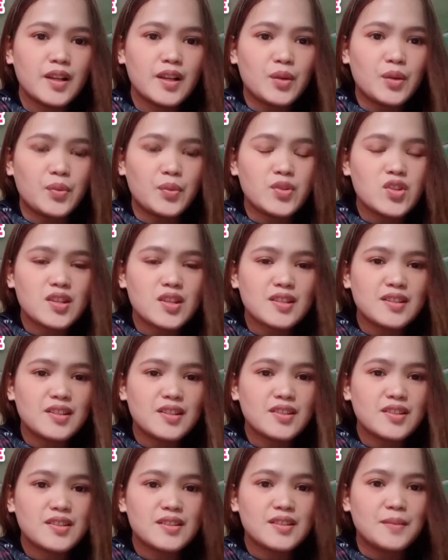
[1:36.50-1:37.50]
which is
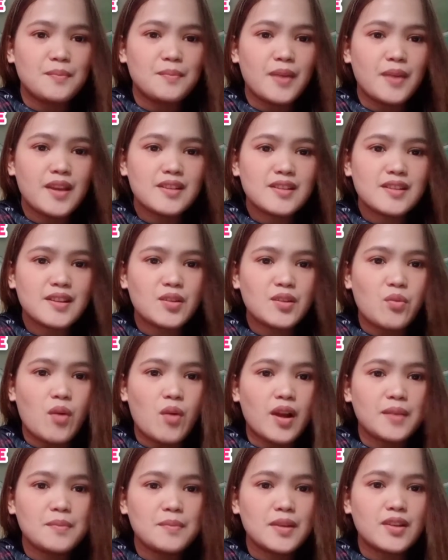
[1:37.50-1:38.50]
the basic
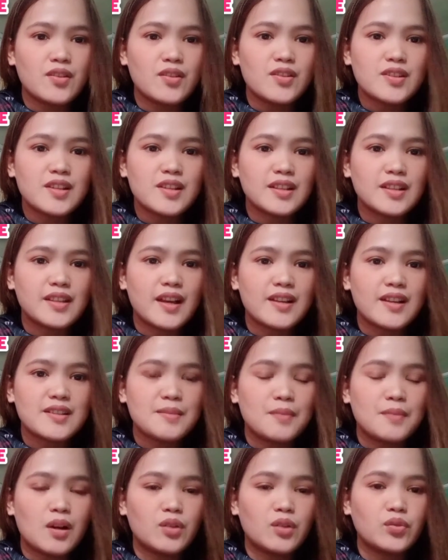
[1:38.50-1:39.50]
one because it has
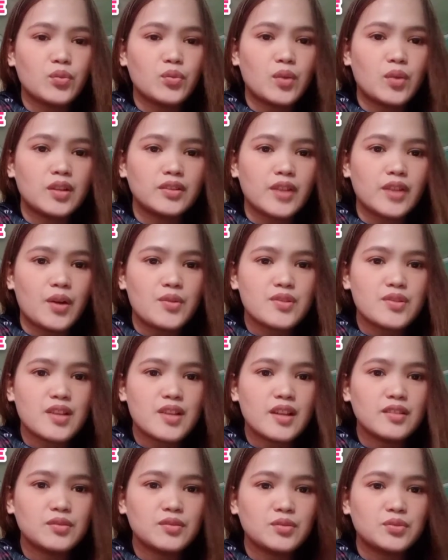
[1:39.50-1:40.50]
about
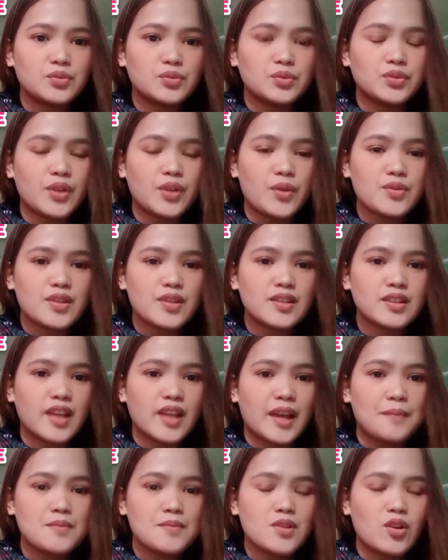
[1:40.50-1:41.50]
1000 to 2000
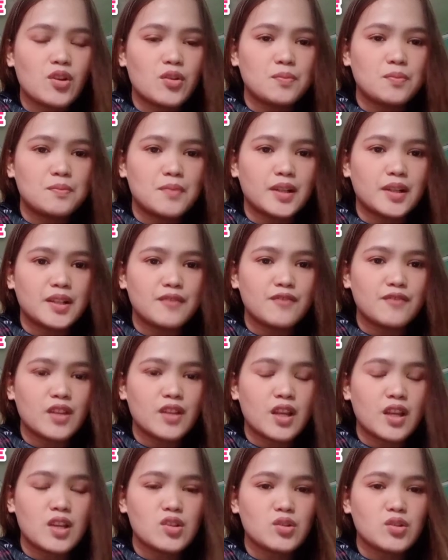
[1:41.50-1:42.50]
times of
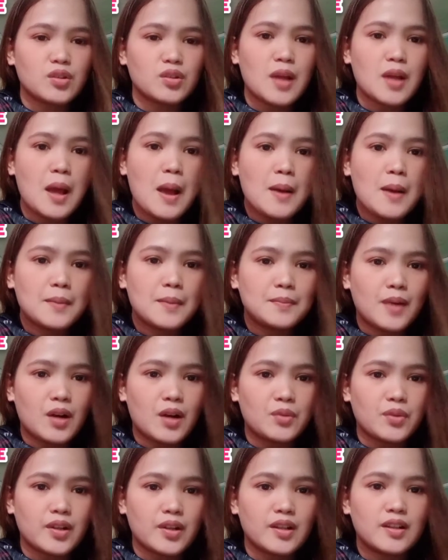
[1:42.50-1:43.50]
magnification
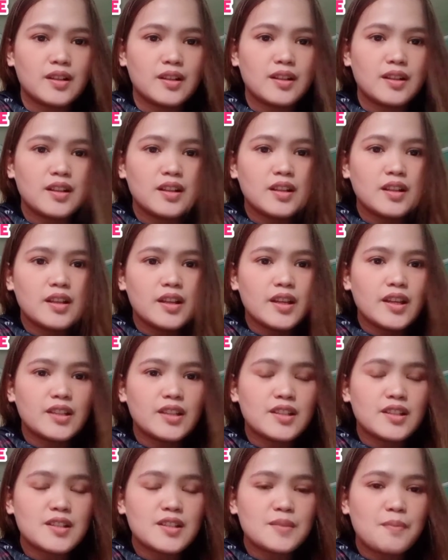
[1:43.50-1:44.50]
power.
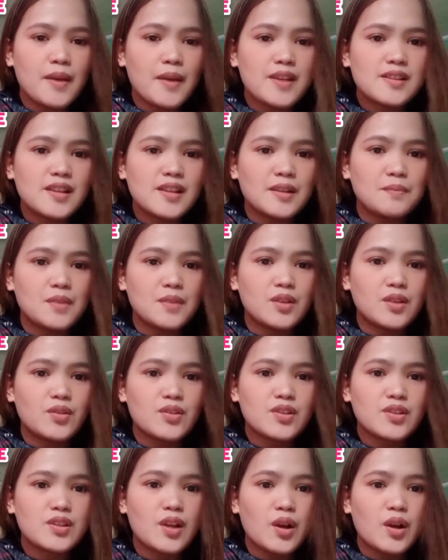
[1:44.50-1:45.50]
It is basic
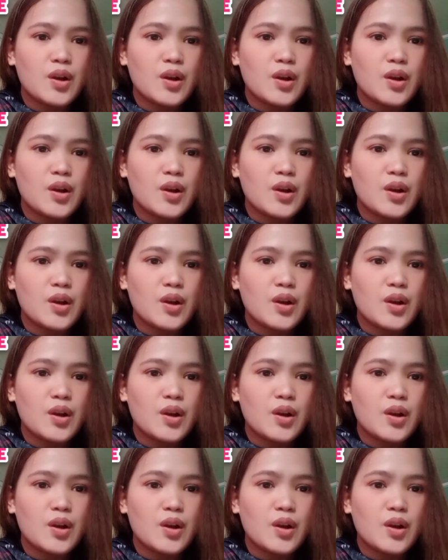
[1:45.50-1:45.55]
because